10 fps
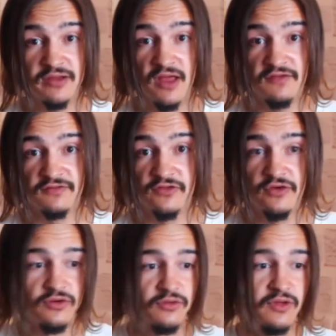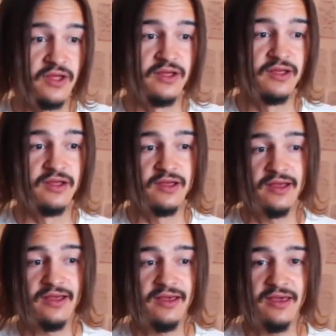left toe,
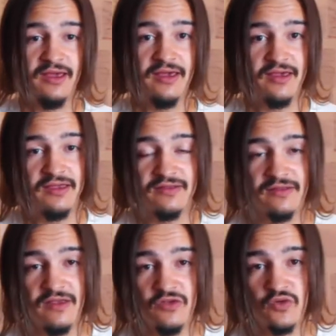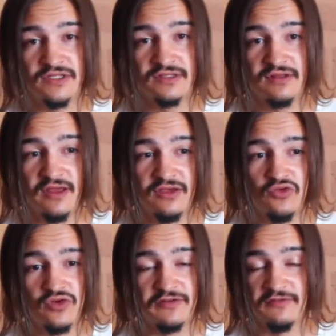it wasn't like
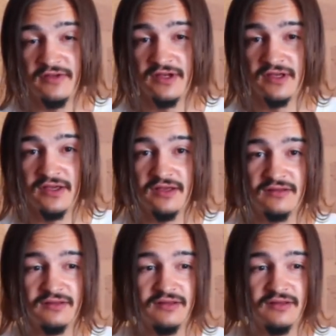you were feeling it.